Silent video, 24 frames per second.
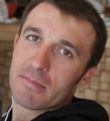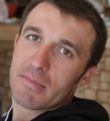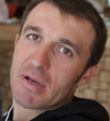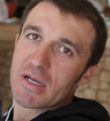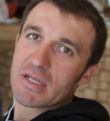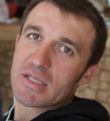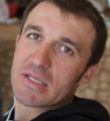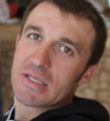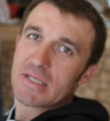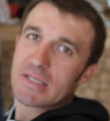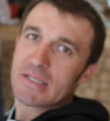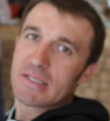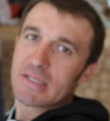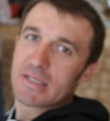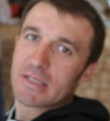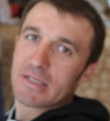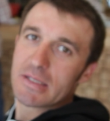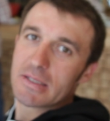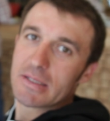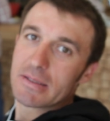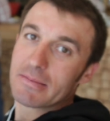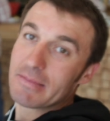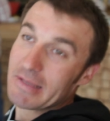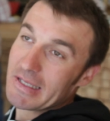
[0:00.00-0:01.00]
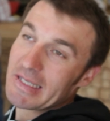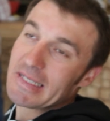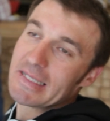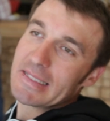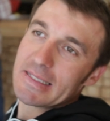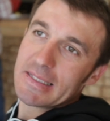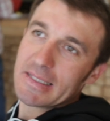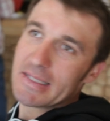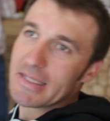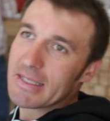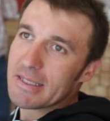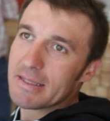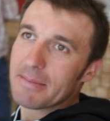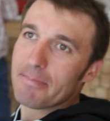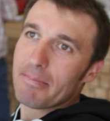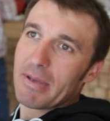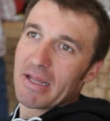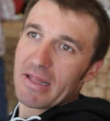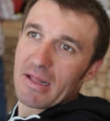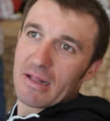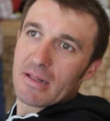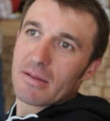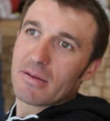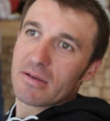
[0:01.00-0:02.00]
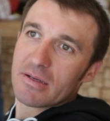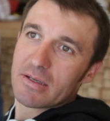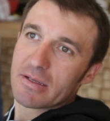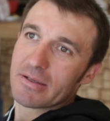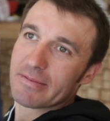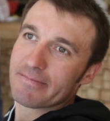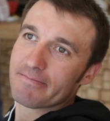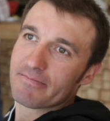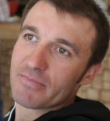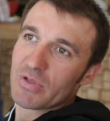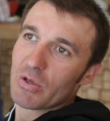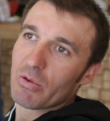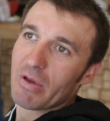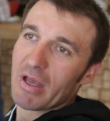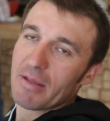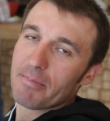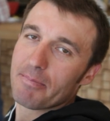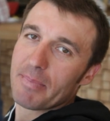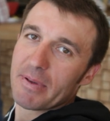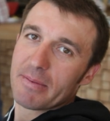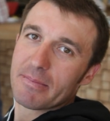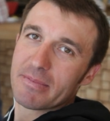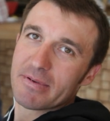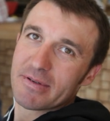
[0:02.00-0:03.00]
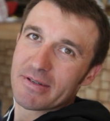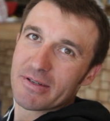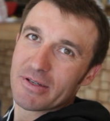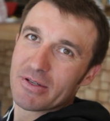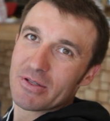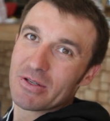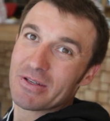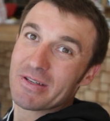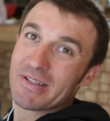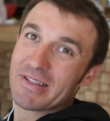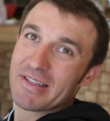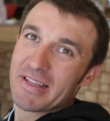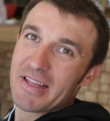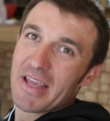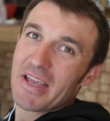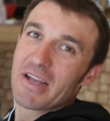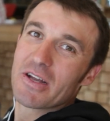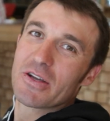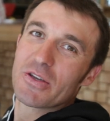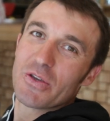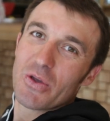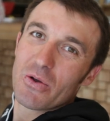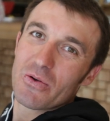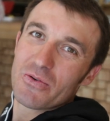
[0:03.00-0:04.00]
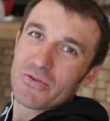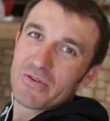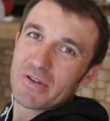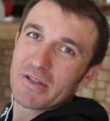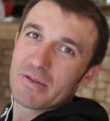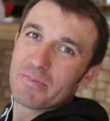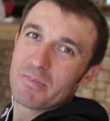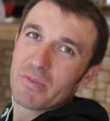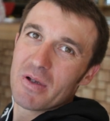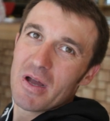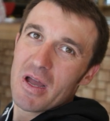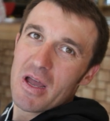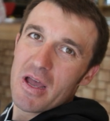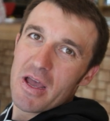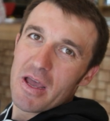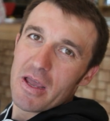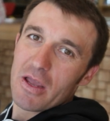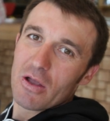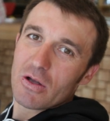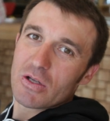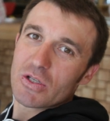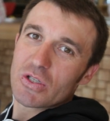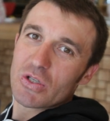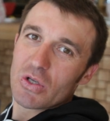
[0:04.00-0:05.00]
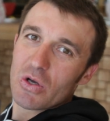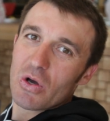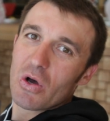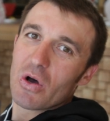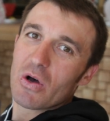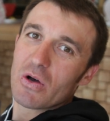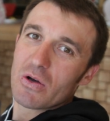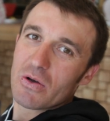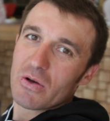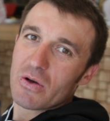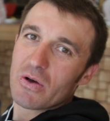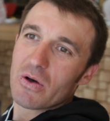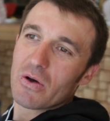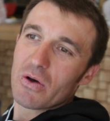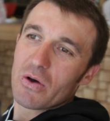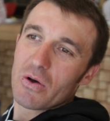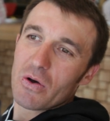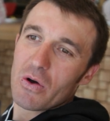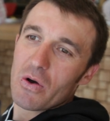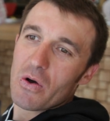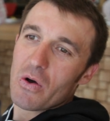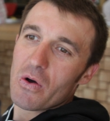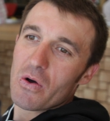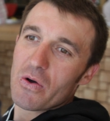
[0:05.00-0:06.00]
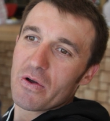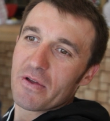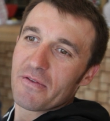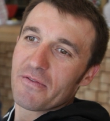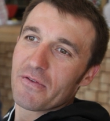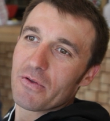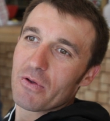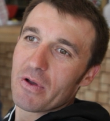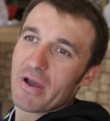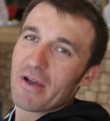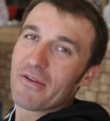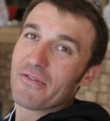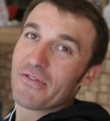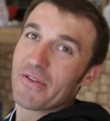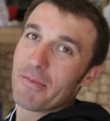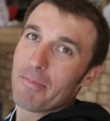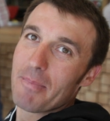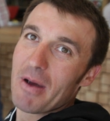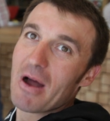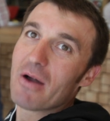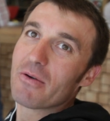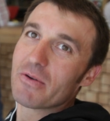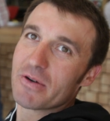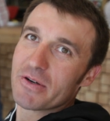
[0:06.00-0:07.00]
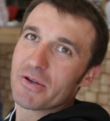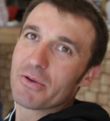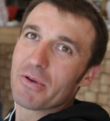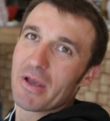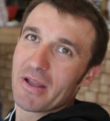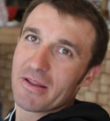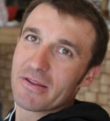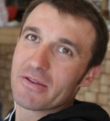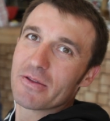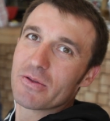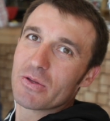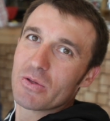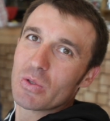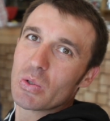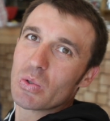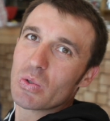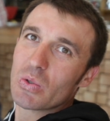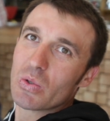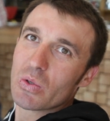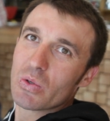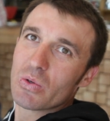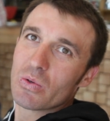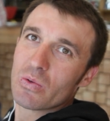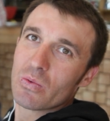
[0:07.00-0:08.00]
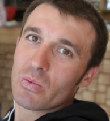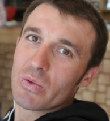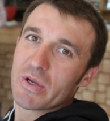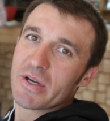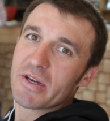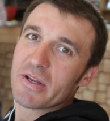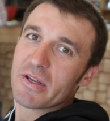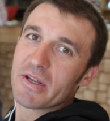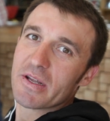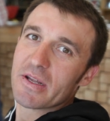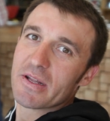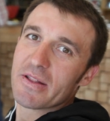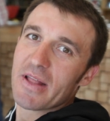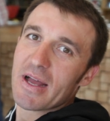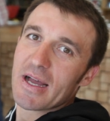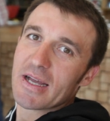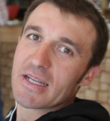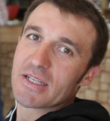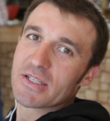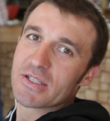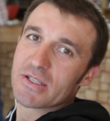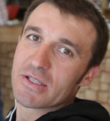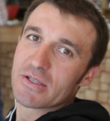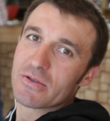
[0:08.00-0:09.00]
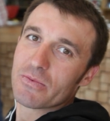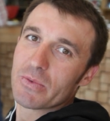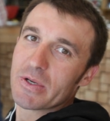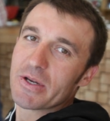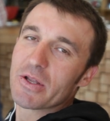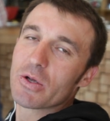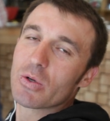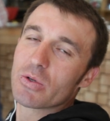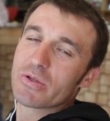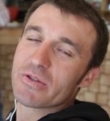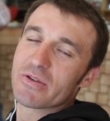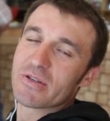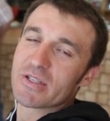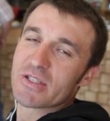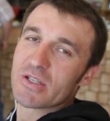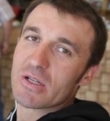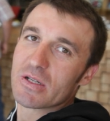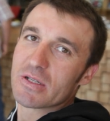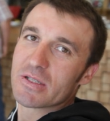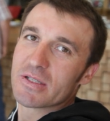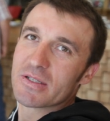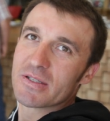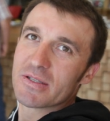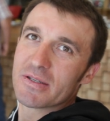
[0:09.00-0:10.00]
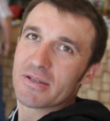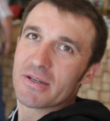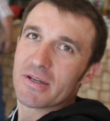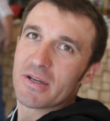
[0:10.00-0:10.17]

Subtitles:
It's easy, but you can take your rhythm. Also, if you have the power, you can do very nice, very good results.